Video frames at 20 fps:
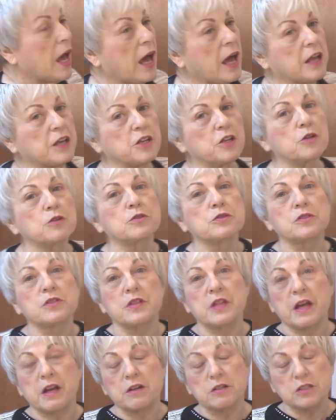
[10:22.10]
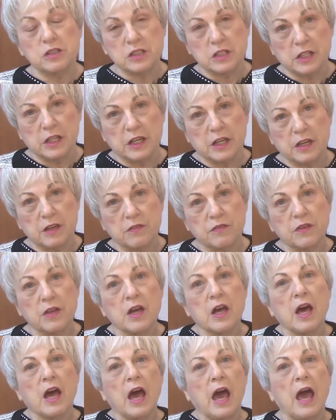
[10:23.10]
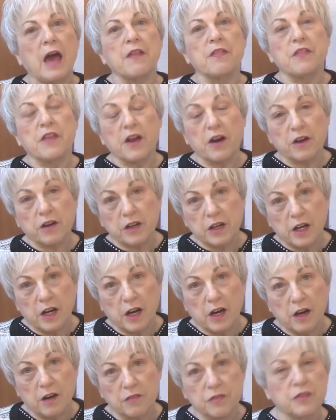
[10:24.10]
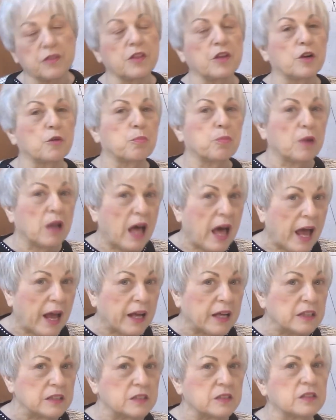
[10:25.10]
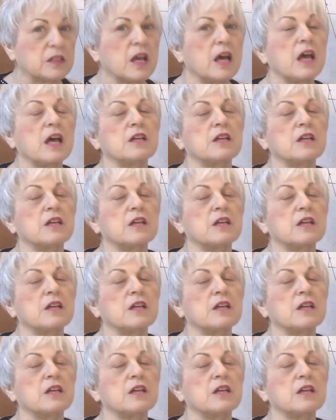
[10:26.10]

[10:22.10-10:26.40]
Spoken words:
and use their sleeve and their cuff, their plackets,